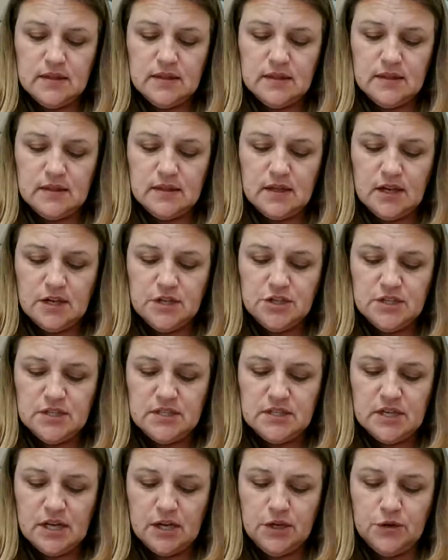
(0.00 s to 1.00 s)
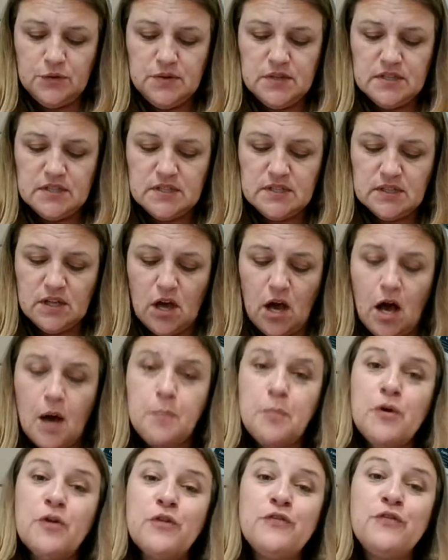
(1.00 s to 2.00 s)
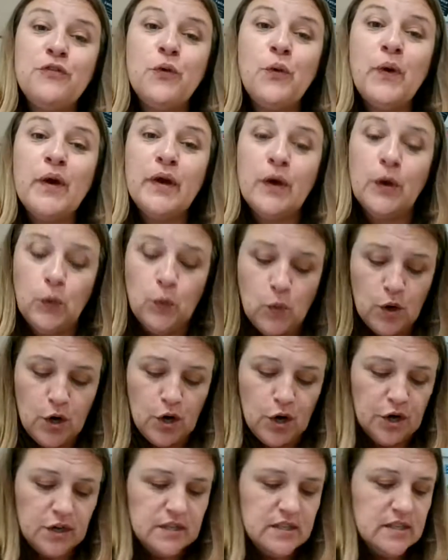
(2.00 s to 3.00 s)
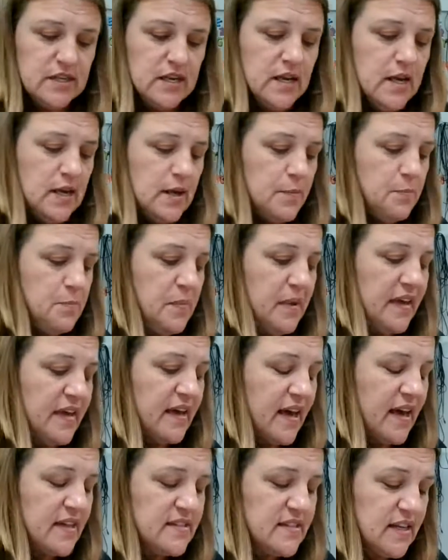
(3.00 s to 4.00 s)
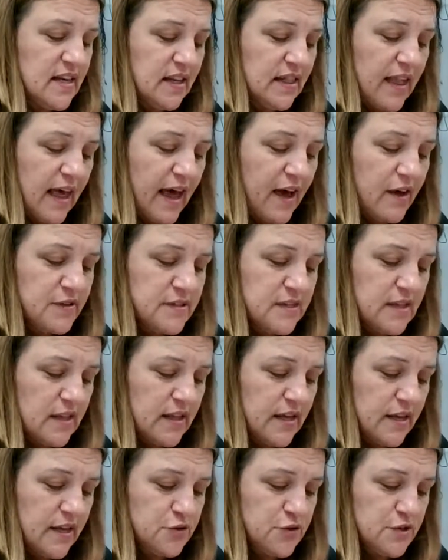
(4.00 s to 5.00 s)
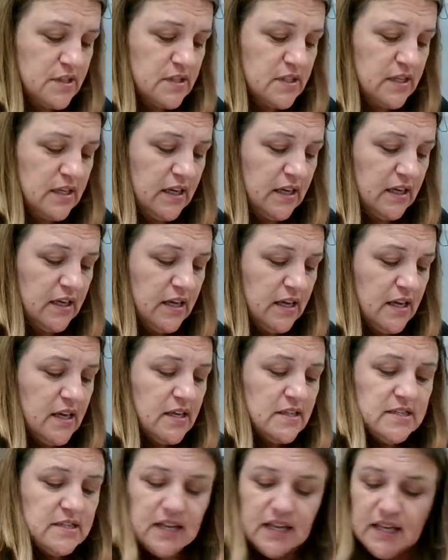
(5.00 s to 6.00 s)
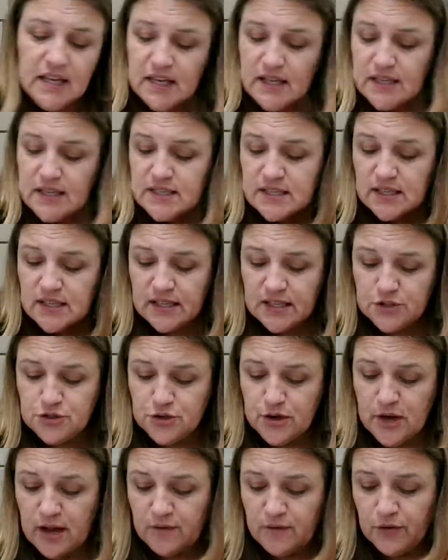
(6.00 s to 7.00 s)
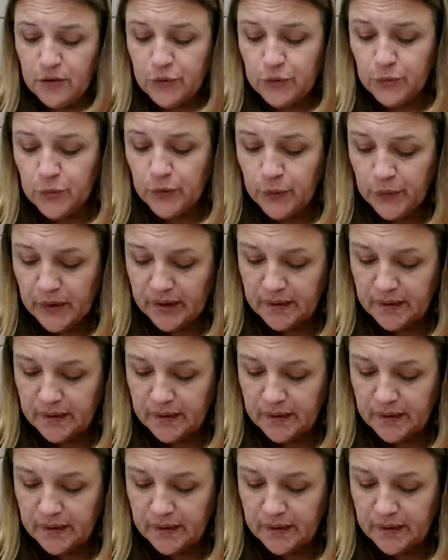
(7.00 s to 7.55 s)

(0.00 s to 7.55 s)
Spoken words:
I should tell you this copper foil works because it allows electricity to easily travel through it.